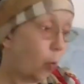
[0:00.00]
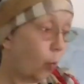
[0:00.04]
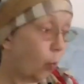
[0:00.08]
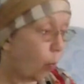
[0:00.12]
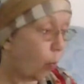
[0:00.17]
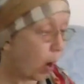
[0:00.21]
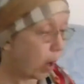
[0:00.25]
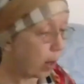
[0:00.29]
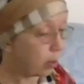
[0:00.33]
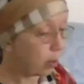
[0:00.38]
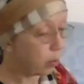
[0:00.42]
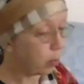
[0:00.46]

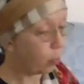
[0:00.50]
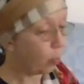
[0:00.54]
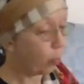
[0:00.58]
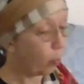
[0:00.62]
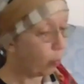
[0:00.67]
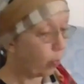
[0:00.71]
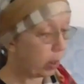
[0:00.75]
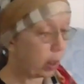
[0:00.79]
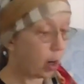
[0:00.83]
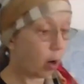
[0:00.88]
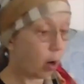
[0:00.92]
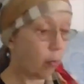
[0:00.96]
When
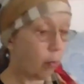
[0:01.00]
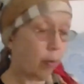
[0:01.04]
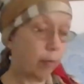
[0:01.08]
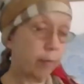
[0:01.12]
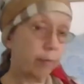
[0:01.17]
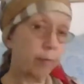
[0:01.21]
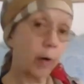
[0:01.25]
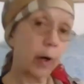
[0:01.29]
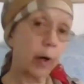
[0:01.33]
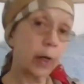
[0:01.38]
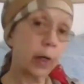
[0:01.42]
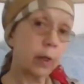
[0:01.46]
we are
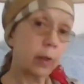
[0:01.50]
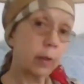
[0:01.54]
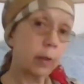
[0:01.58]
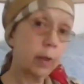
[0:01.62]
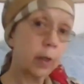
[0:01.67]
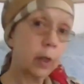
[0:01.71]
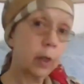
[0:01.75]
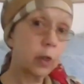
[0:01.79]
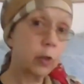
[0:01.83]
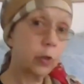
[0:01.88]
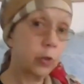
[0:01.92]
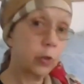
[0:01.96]
referring
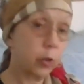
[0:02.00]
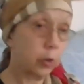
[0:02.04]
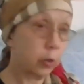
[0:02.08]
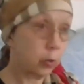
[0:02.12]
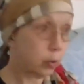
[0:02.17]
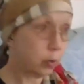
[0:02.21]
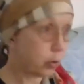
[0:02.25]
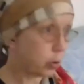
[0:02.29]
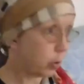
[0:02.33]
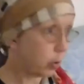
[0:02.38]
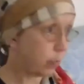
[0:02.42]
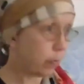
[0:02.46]
to
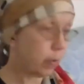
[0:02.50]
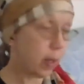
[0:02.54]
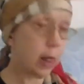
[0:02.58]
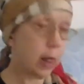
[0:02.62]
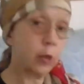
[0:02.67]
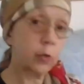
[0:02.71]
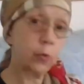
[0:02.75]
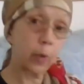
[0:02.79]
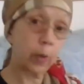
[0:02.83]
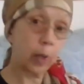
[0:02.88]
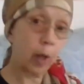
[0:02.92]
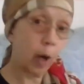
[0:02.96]

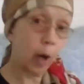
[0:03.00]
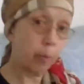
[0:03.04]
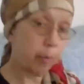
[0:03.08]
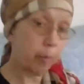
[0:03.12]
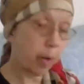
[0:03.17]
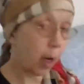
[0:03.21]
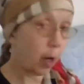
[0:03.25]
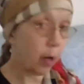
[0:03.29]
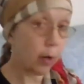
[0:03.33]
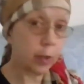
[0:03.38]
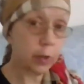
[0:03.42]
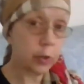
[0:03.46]
things with our
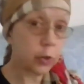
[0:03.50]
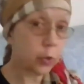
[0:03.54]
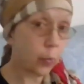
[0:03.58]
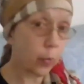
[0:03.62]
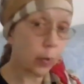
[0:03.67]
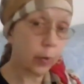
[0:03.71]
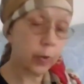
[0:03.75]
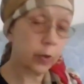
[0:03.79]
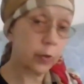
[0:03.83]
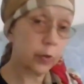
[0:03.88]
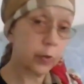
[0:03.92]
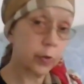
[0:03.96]
parents
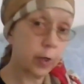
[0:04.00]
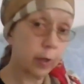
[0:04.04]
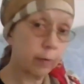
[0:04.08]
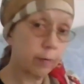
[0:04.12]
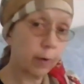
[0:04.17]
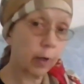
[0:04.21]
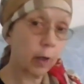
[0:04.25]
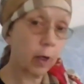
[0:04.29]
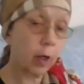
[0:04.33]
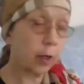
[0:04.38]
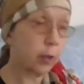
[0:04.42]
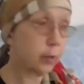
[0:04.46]
where there's
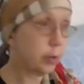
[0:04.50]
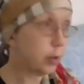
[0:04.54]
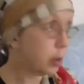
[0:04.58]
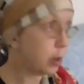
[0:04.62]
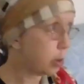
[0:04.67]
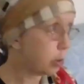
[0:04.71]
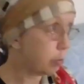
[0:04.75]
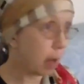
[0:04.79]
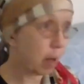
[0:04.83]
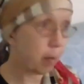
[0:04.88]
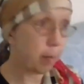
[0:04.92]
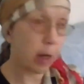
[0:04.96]

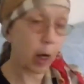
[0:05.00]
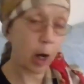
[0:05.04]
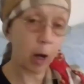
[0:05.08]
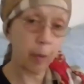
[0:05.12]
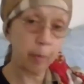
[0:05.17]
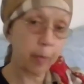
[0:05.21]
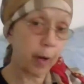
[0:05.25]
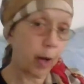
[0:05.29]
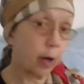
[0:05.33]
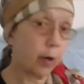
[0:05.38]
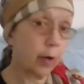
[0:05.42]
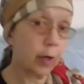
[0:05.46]
difficulties, maybe our
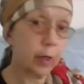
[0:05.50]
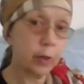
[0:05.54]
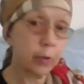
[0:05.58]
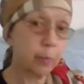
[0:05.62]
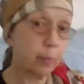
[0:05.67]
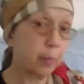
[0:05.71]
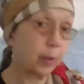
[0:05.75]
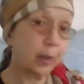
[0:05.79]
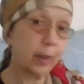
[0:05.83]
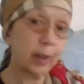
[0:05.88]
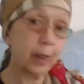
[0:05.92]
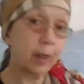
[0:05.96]
parents
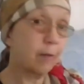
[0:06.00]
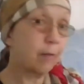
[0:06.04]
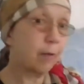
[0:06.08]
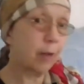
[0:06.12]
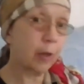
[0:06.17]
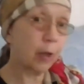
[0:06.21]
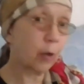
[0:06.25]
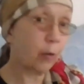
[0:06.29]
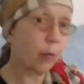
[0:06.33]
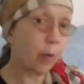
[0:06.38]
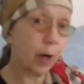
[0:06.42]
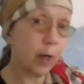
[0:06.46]
believe
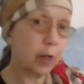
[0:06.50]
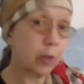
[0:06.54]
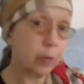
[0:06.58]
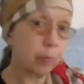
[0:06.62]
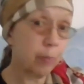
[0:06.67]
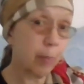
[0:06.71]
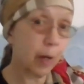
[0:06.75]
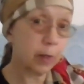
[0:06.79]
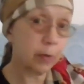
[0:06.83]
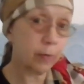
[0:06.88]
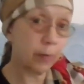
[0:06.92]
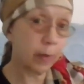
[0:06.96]
in the Christ
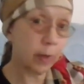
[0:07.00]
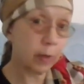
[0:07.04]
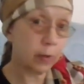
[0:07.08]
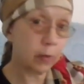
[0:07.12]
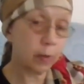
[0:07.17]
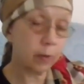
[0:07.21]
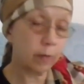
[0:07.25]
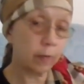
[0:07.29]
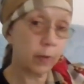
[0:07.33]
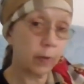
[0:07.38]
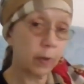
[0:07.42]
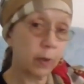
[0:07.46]
Mass
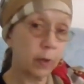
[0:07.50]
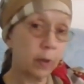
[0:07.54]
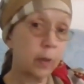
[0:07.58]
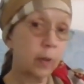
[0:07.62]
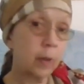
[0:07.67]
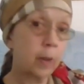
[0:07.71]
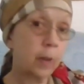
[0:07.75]
Festival,